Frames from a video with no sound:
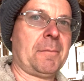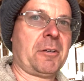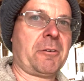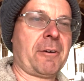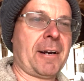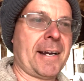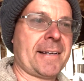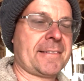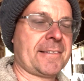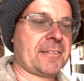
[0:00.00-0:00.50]
The
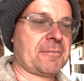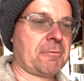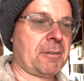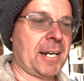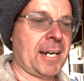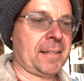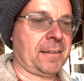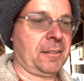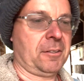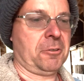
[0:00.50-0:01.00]
grass is
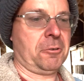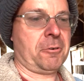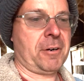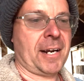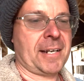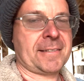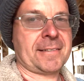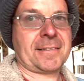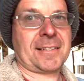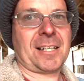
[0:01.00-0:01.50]
wet, the new
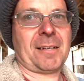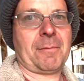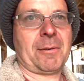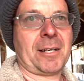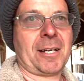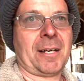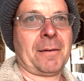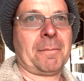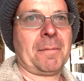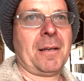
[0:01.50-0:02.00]
grass is
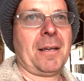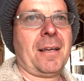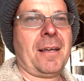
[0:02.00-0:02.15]
coming up,